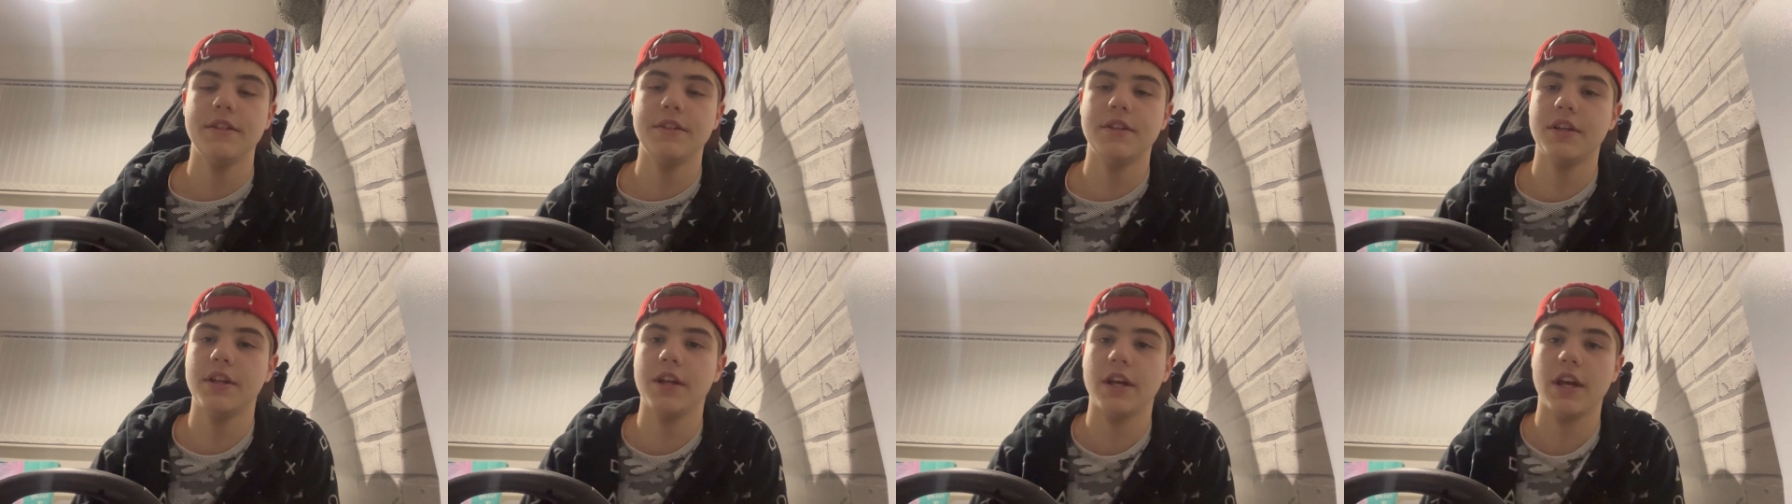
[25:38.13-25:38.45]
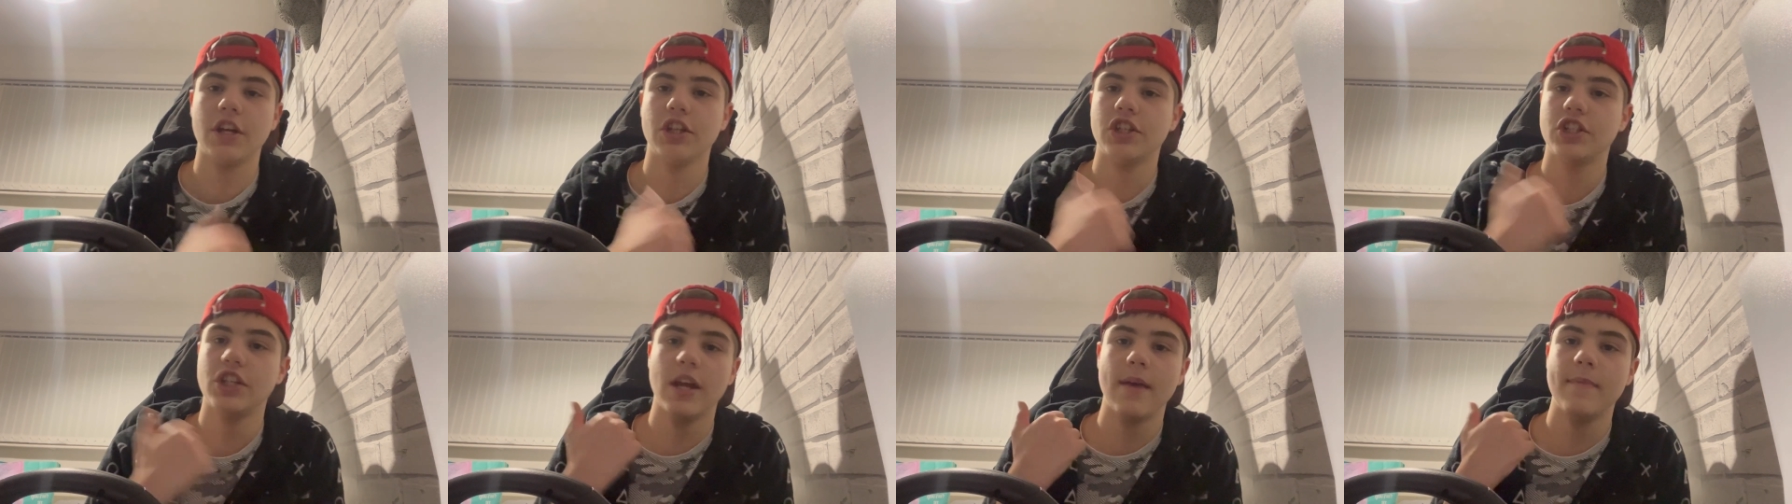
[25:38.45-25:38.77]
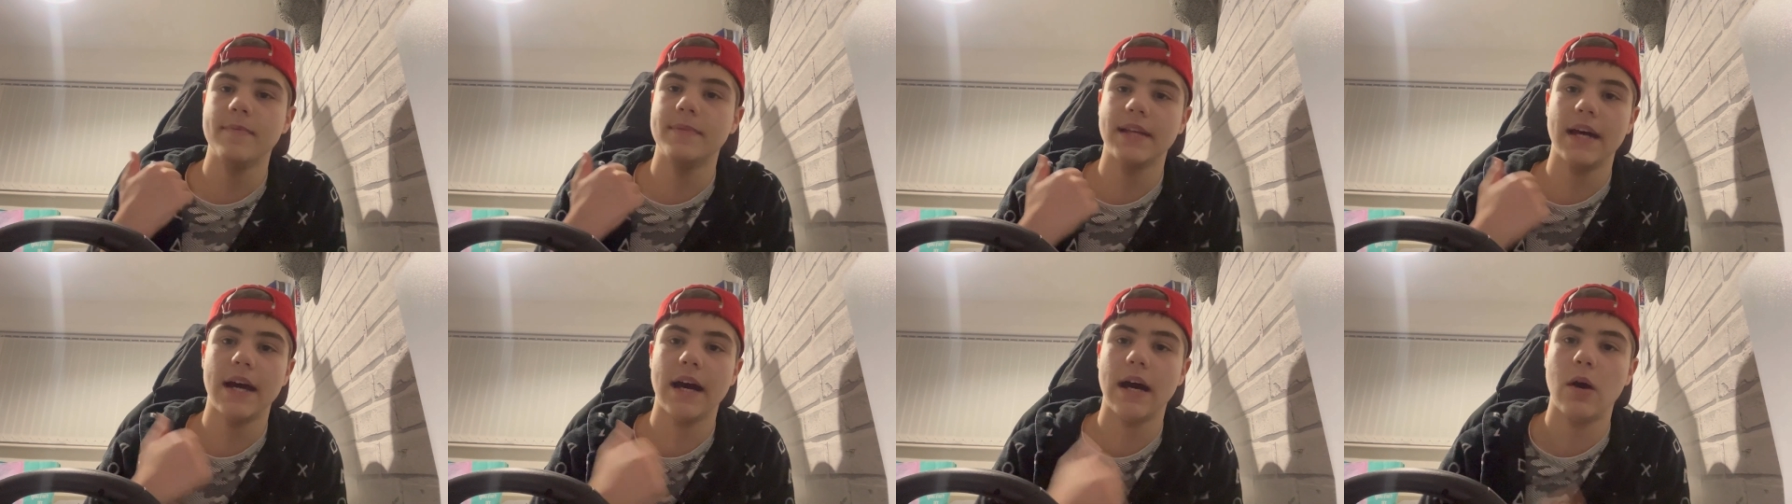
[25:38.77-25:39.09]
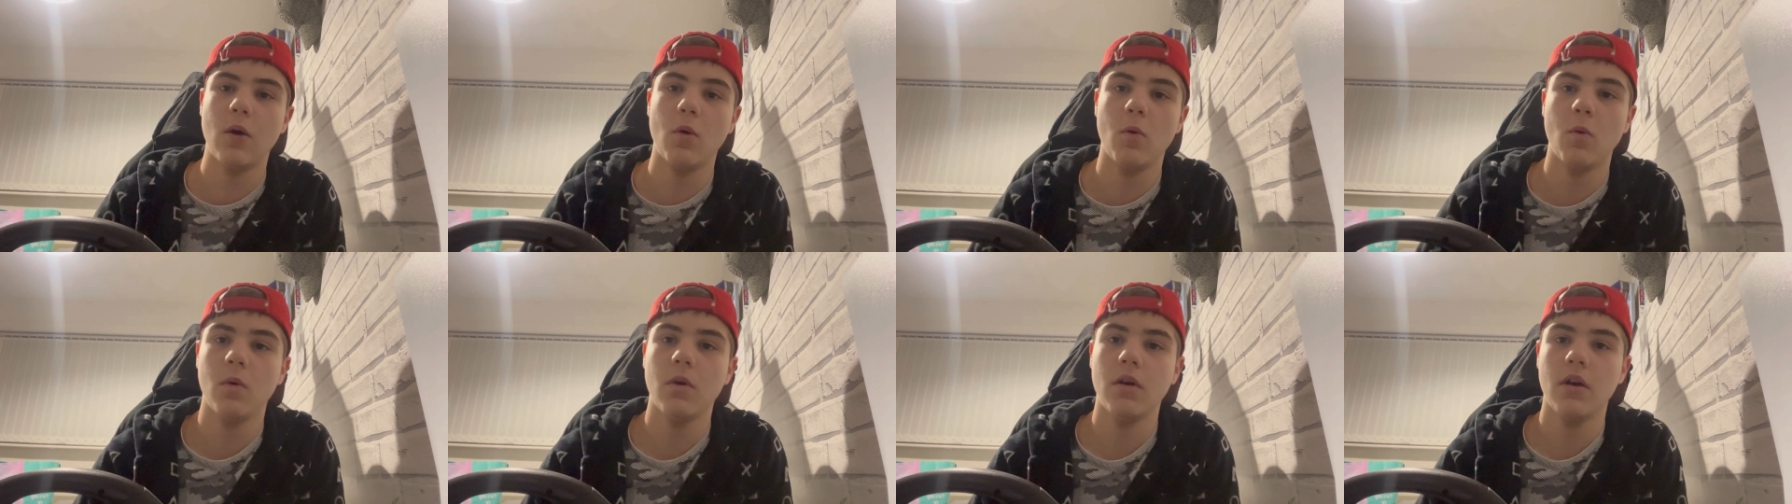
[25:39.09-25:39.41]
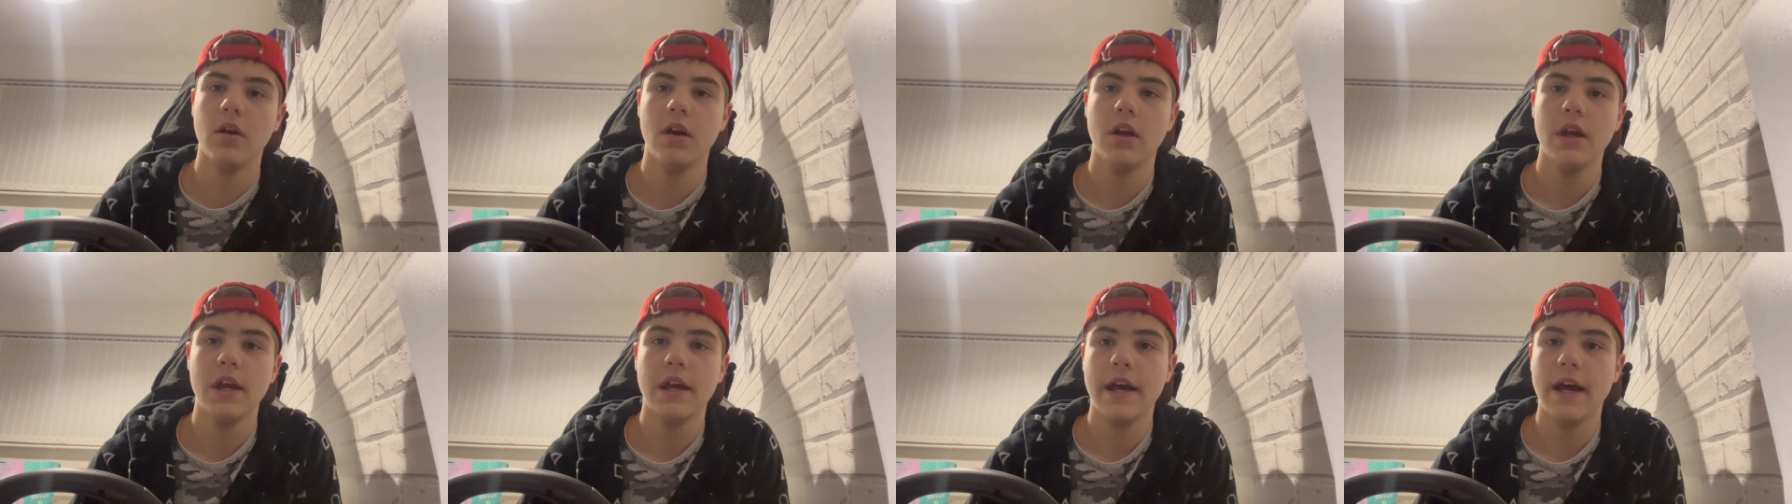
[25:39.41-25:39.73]
going to get shipped out,
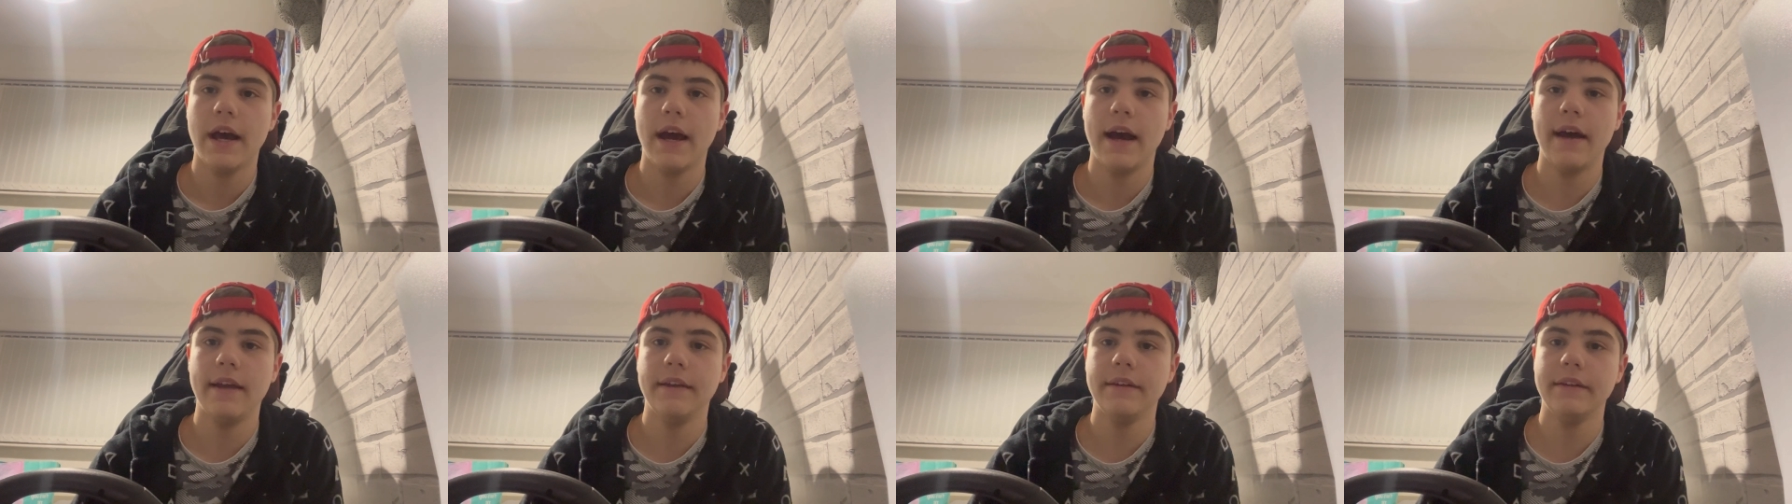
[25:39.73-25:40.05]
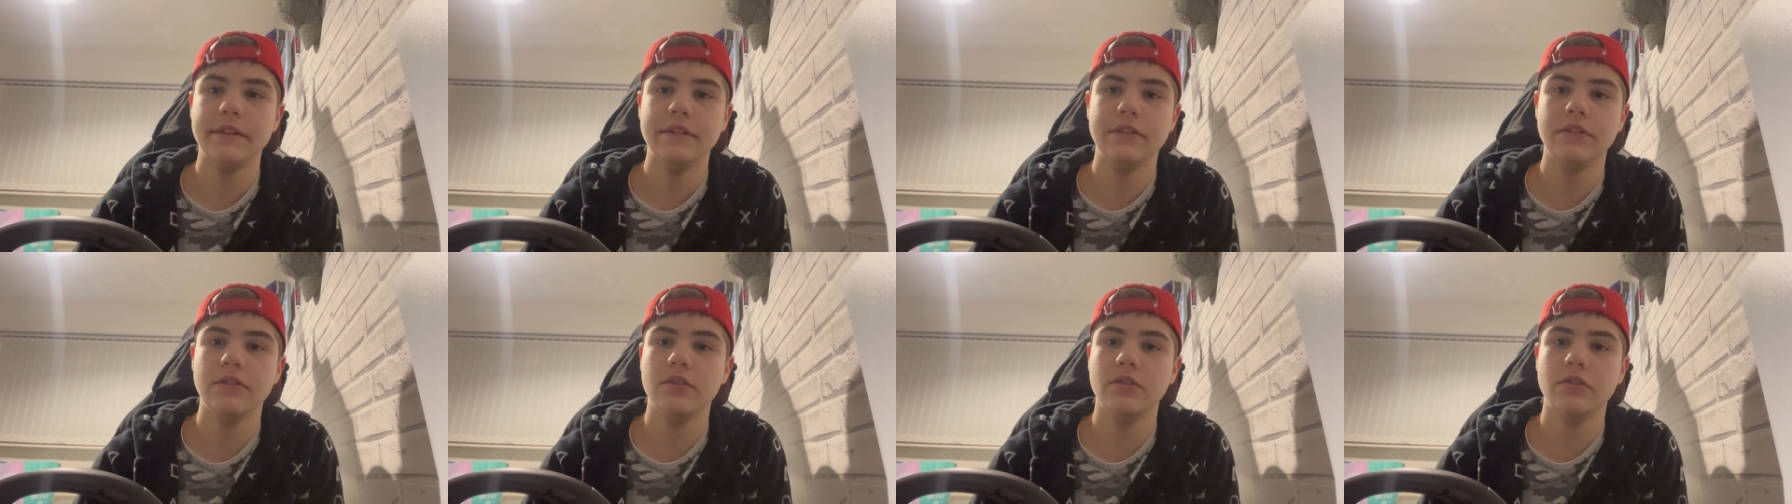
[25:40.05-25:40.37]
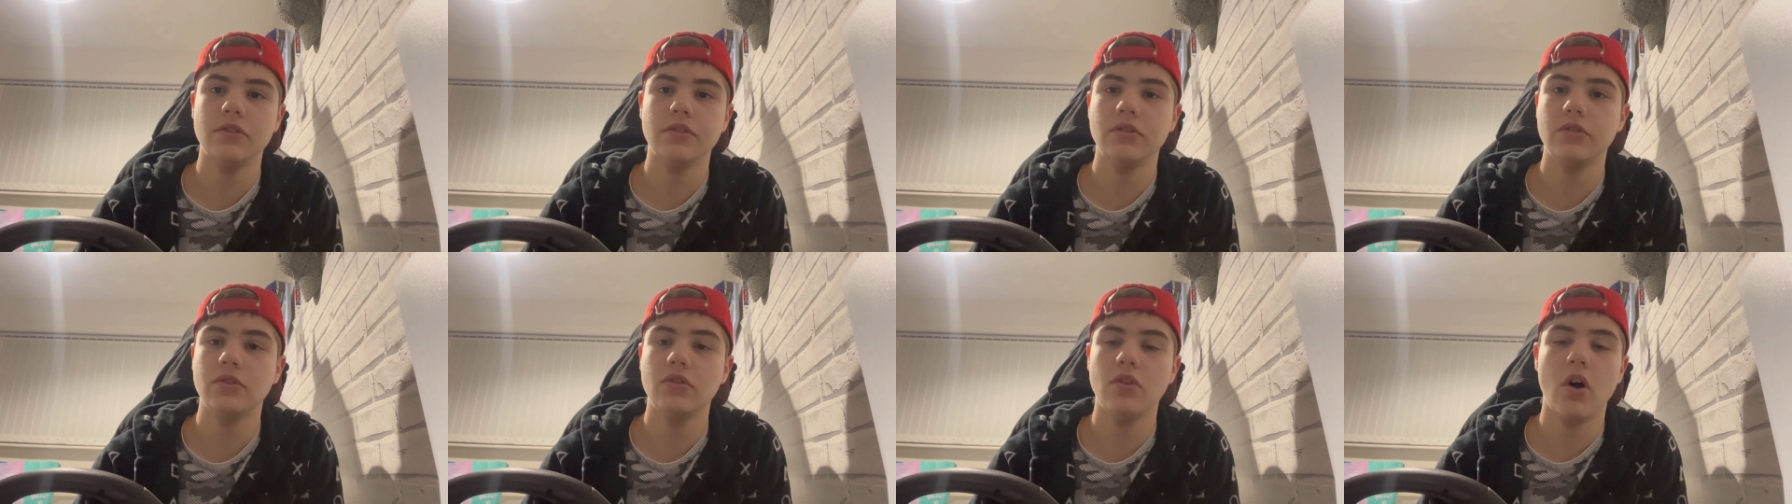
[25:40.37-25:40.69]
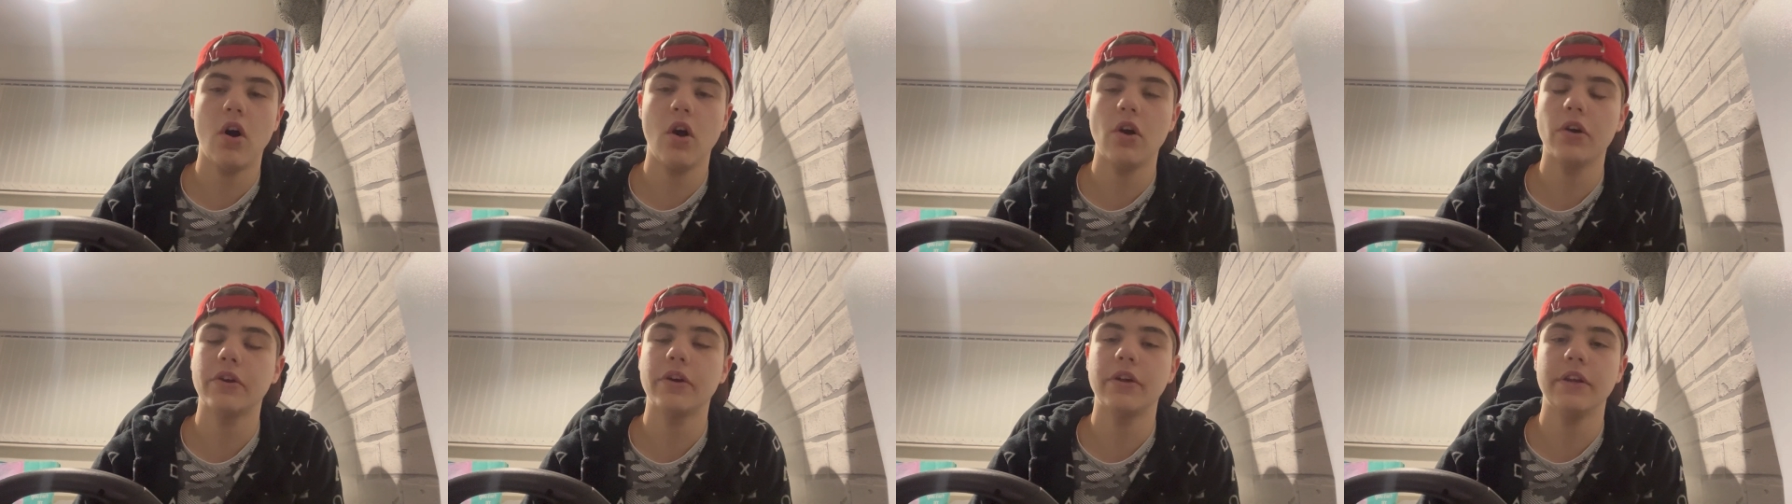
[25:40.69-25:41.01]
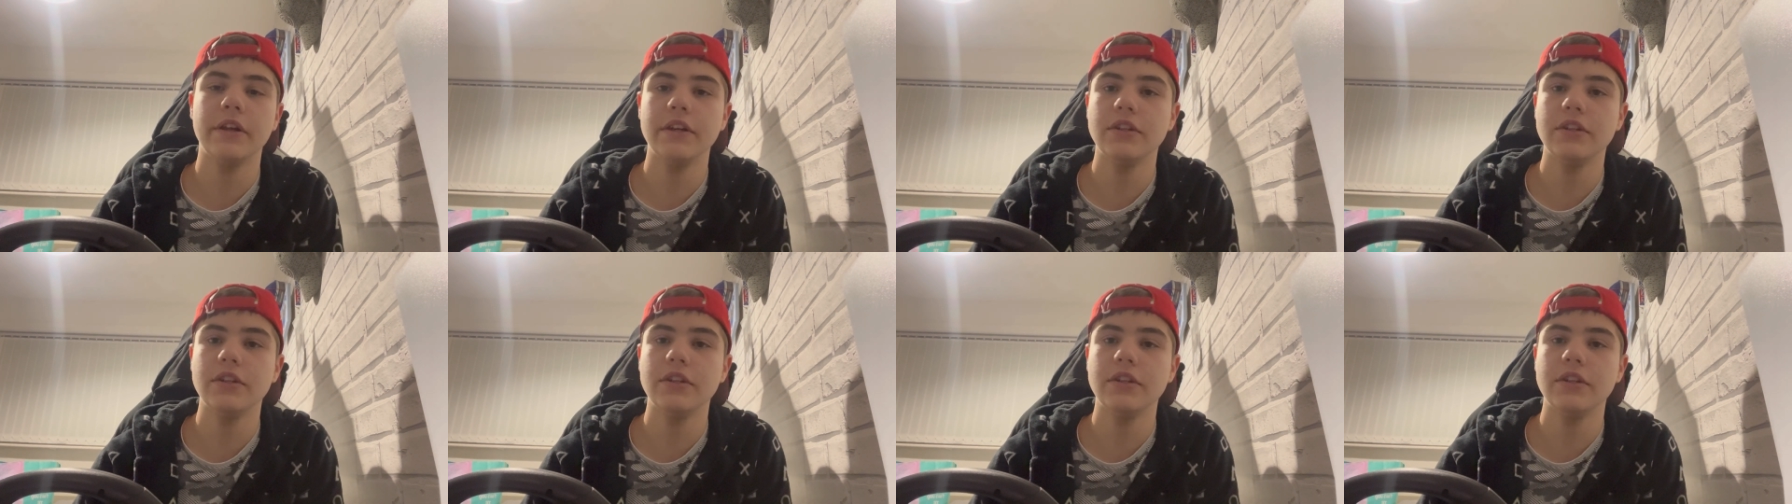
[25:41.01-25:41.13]
and he's just not going.